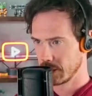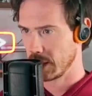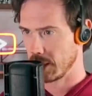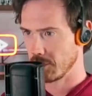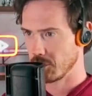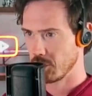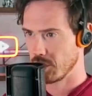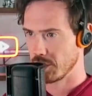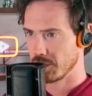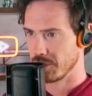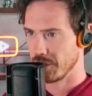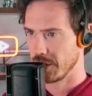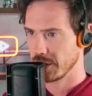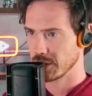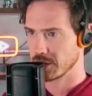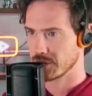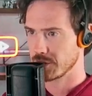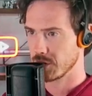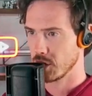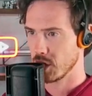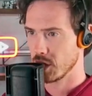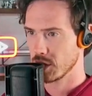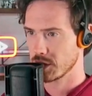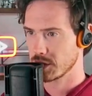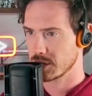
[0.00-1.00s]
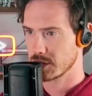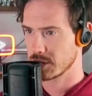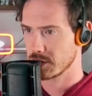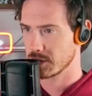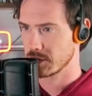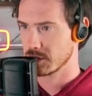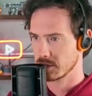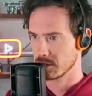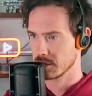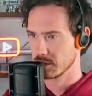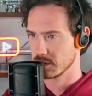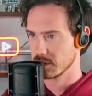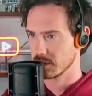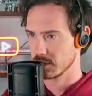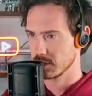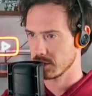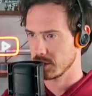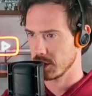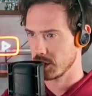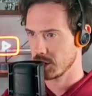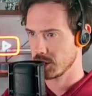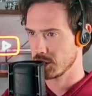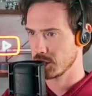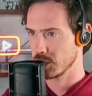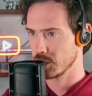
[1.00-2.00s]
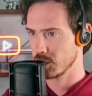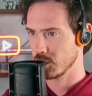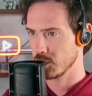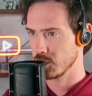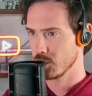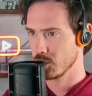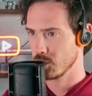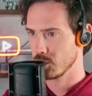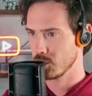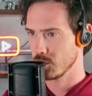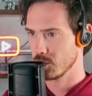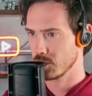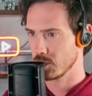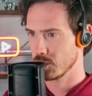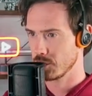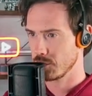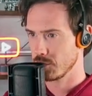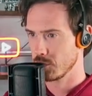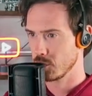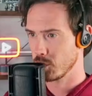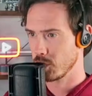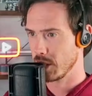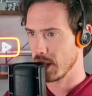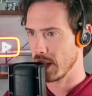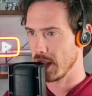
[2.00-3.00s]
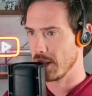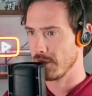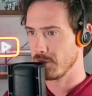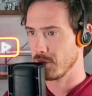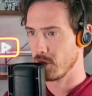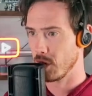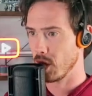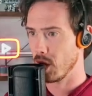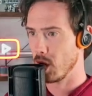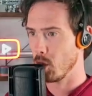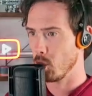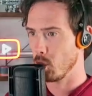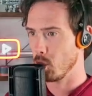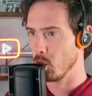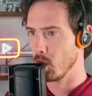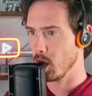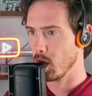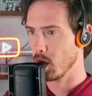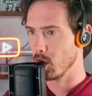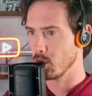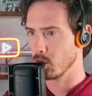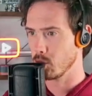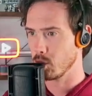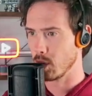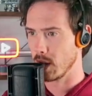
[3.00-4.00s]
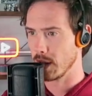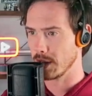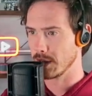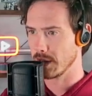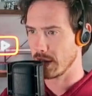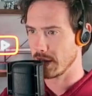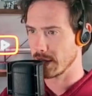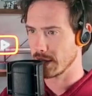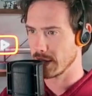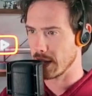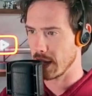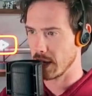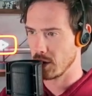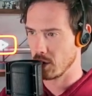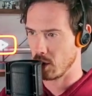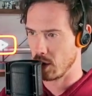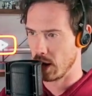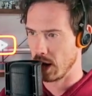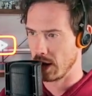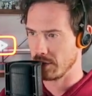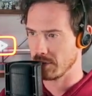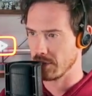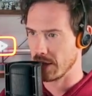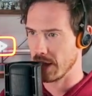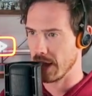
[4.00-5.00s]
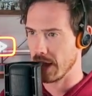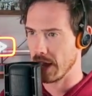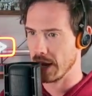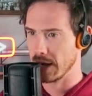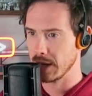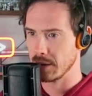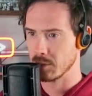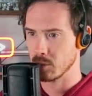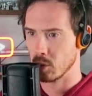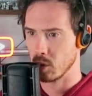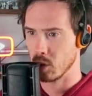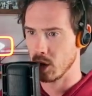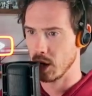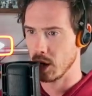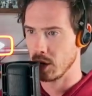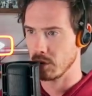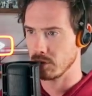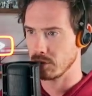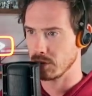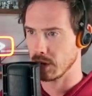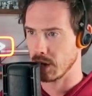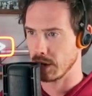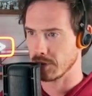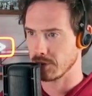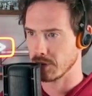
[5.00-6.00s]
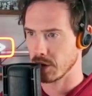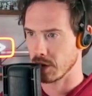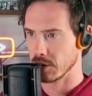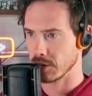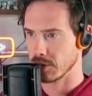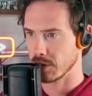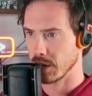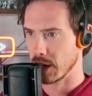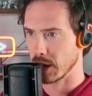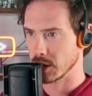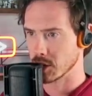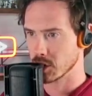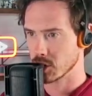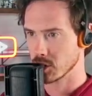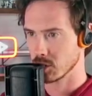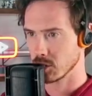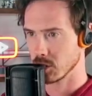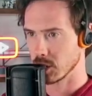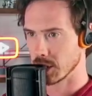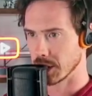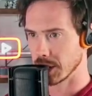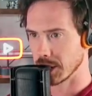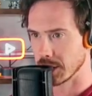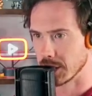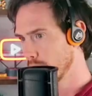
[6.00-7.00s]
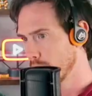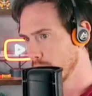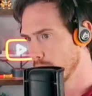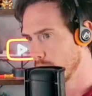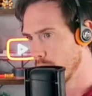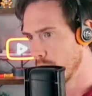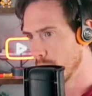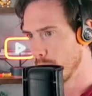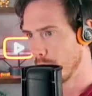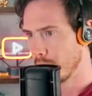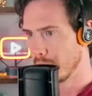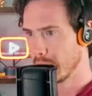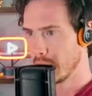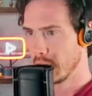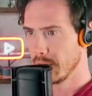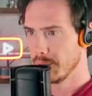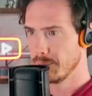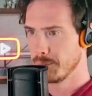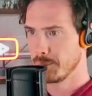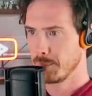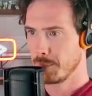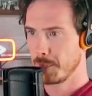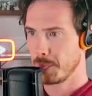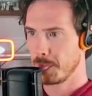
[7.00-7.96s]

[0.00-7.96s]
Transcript: Get rid of the fence first. 32, 48. Oh, whoa, why? They cannot have any more health left after that, surely. Get back here.